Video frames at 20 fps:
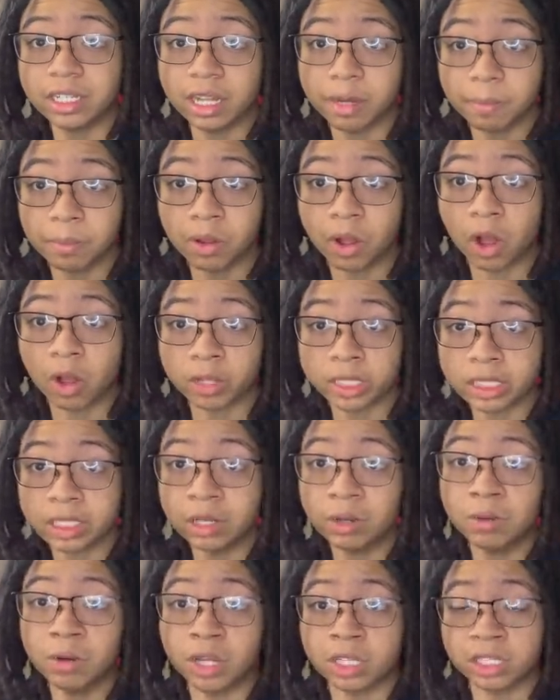double
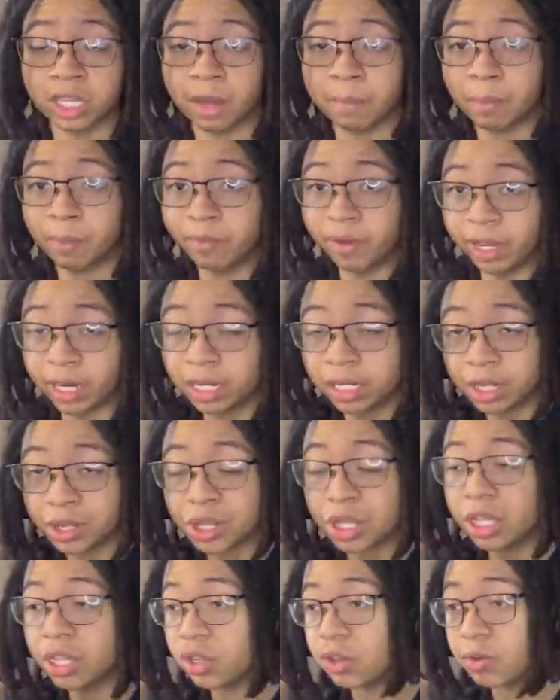also on top of head
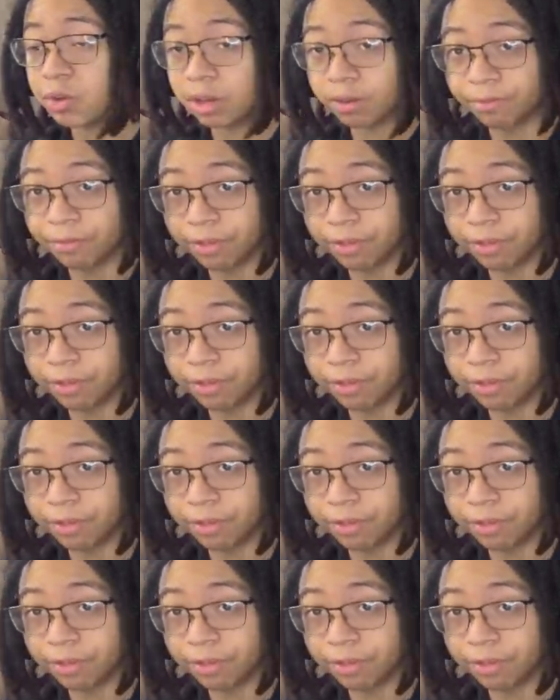glitching, you could